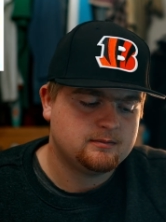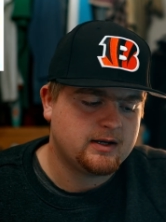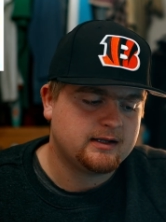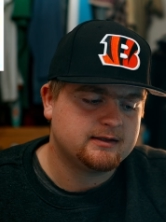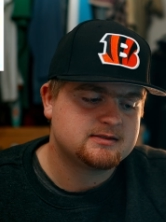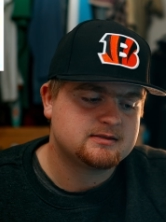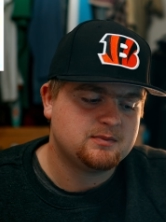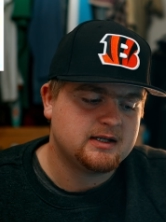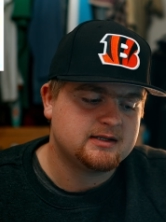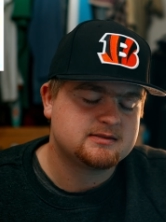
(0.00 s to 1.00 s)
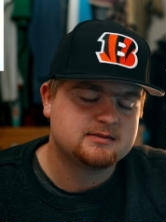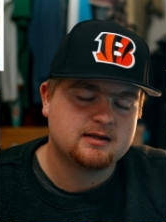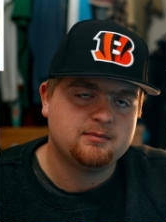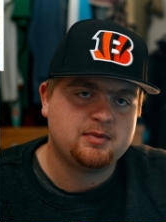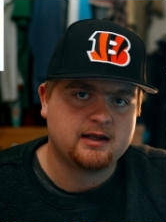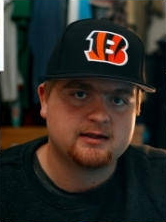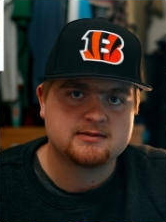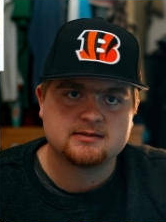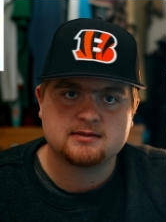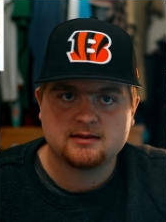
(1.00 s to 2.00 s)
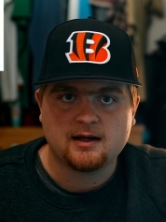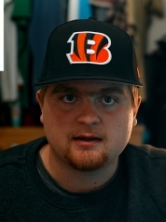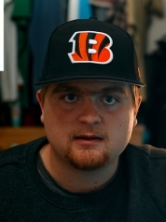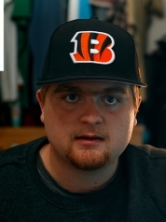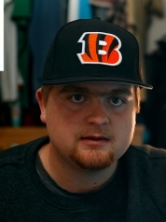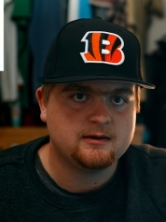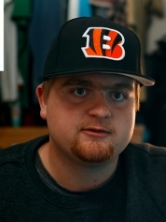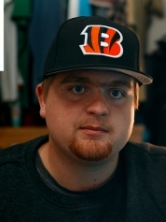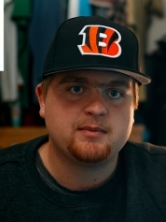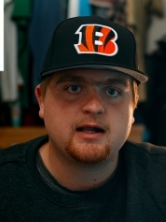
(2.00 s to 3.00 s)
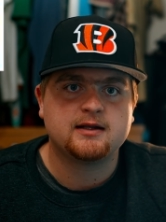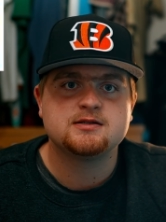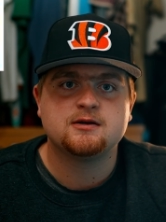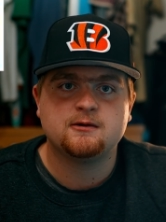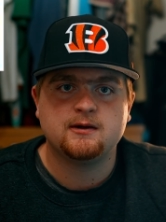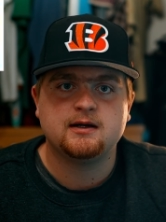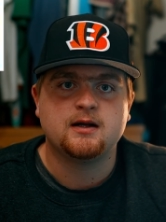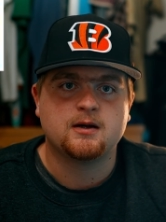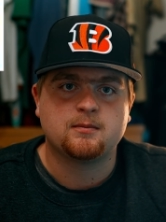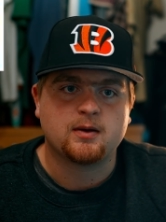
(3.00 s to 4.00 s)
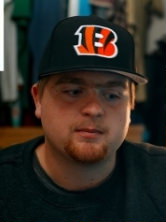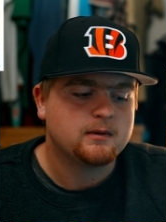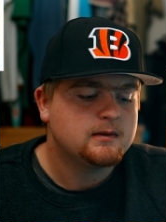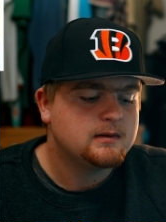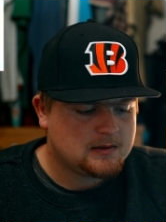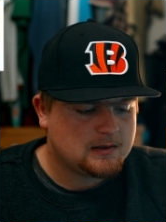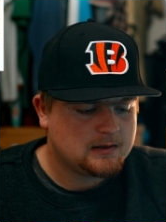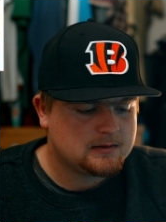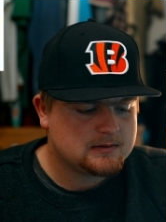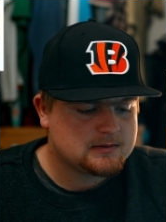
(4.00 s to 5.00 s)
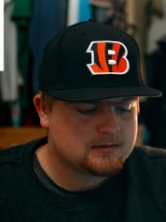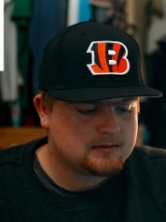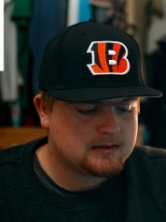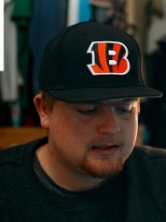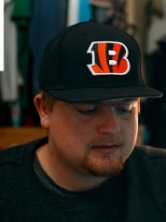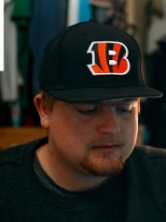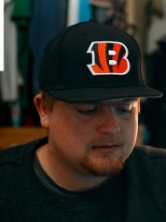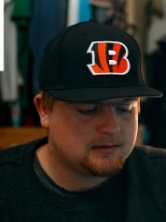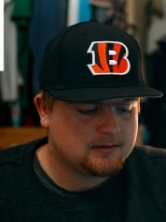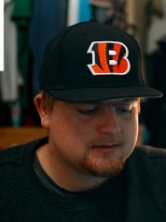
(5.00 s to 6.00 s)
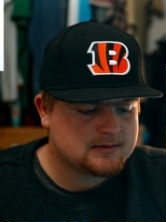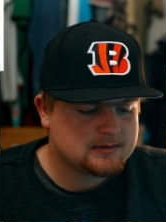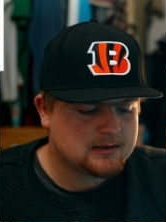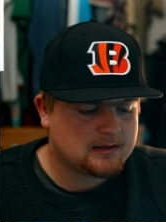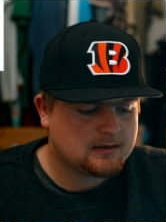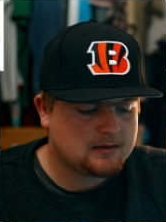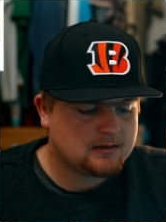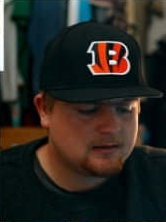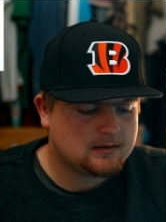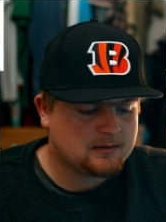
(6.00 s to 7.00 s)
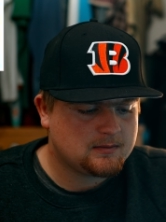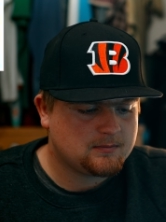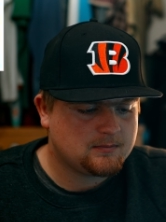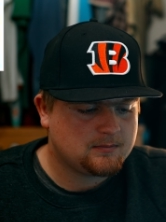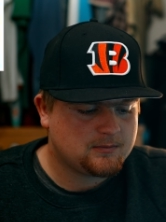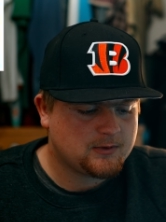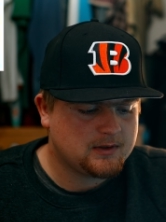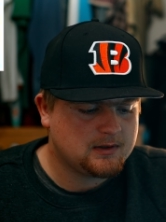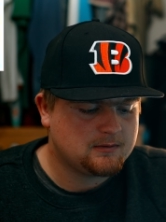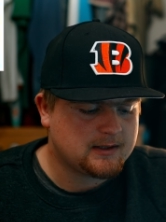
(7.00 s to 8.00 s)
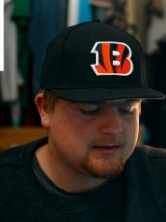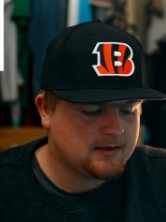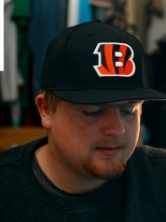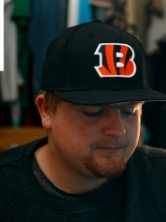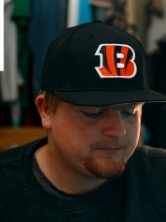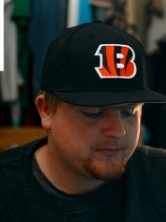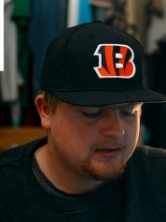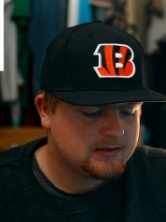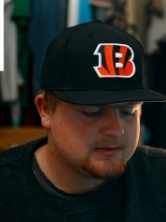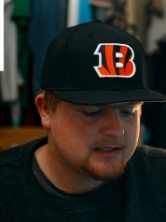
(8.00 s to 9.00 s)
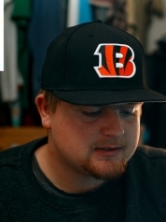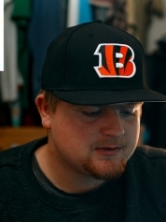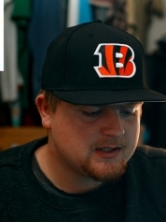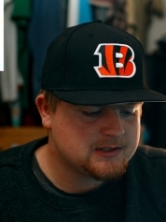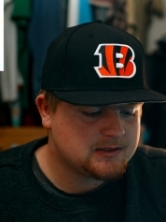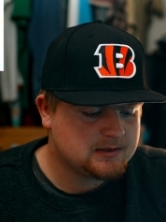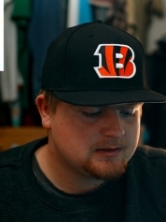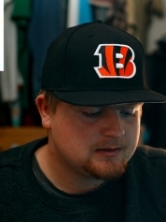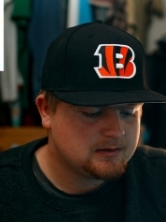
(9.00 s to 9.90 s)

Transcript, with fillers: Balanced means a balanced color. You have to balance your green and your purple. All right, so that looks pretty good right there. Saturation.